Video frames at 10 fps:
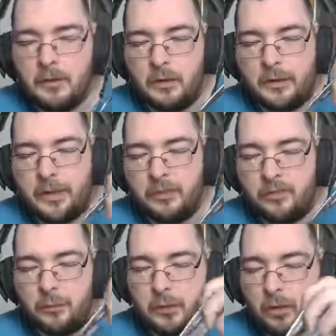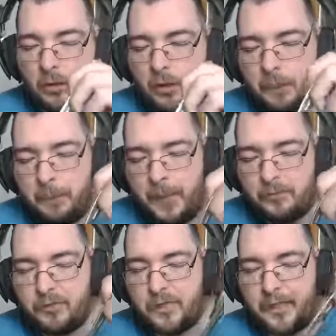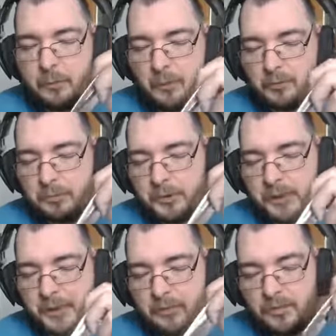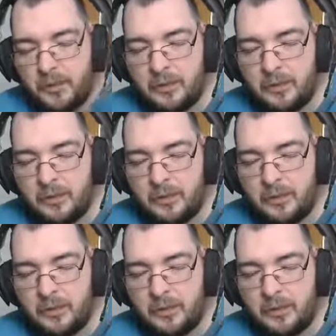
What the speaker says: Okay, so we've got a lot of pasta here, we've got some cheese,